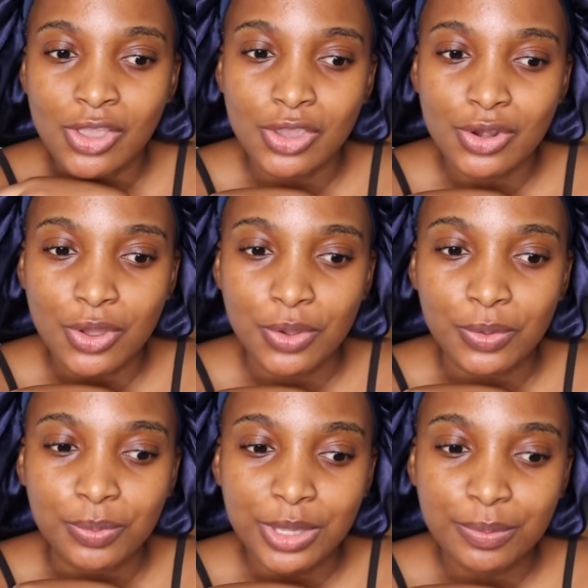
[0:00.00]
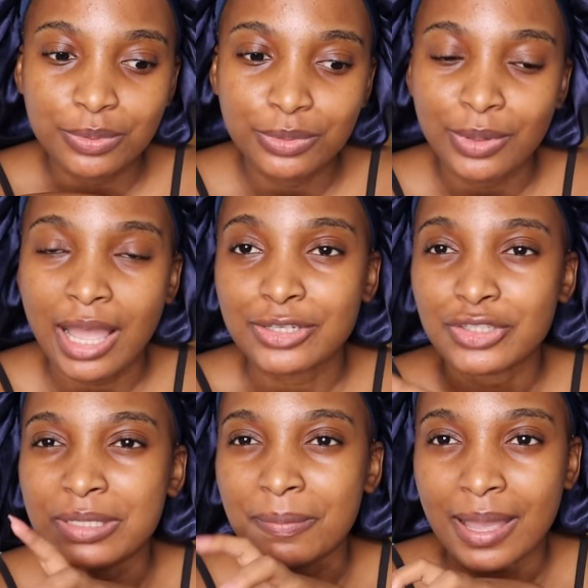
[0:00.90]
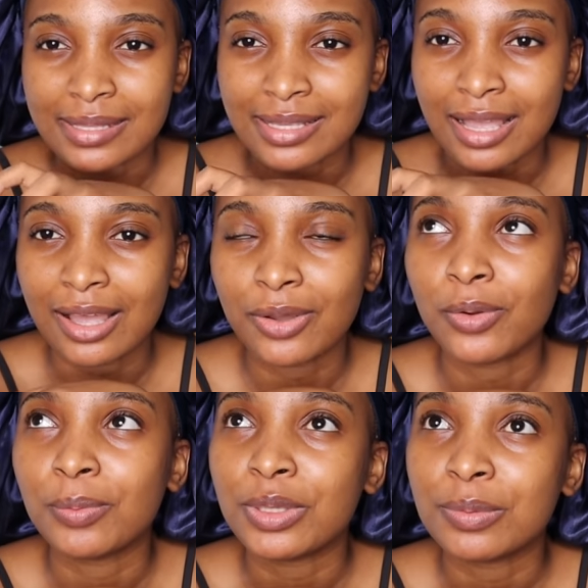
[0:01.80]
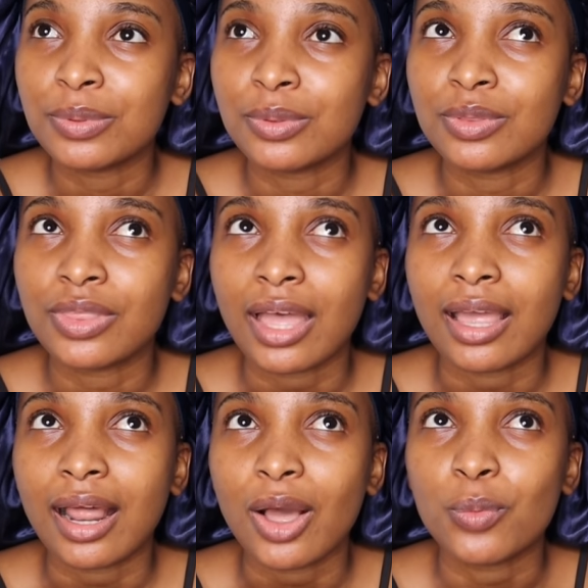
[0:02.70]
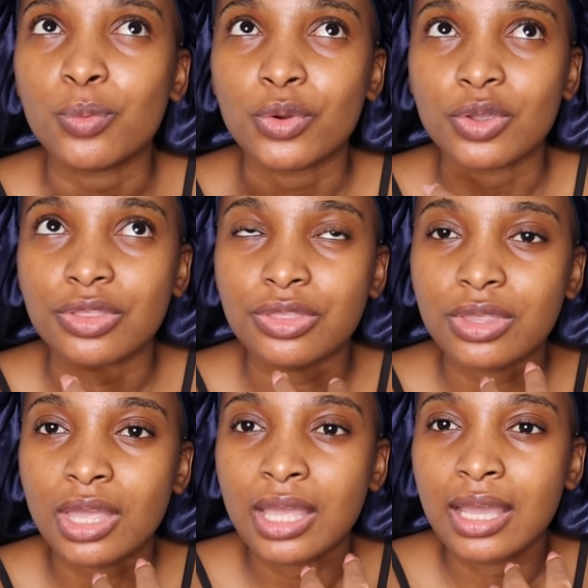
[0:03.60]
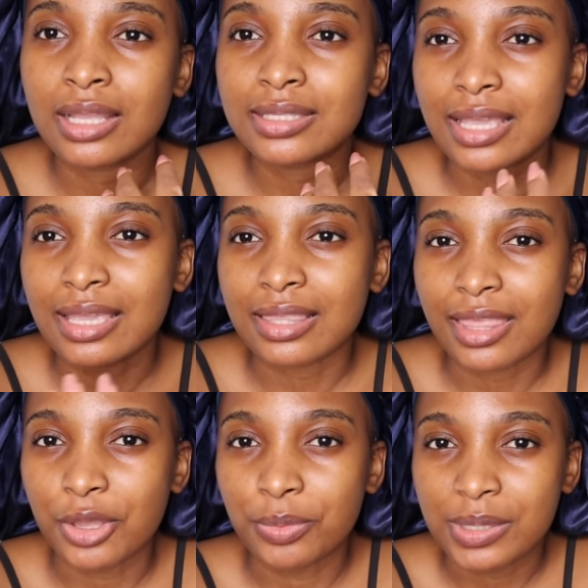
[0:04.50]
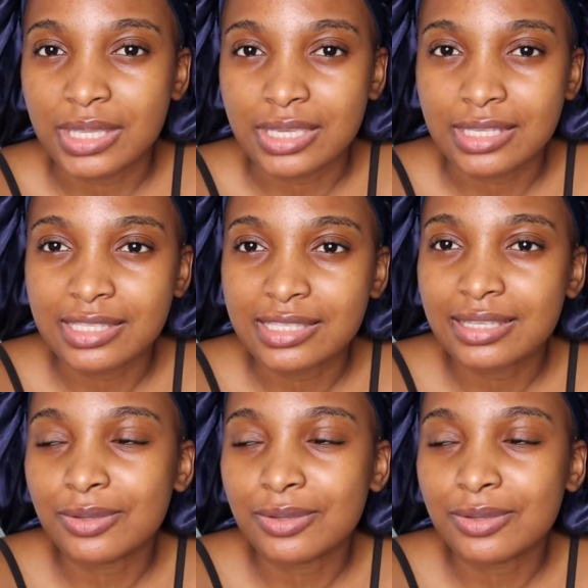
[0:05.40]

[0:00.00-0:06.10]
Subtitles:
You know, people who actually matter, or people that are worth taking their opinions,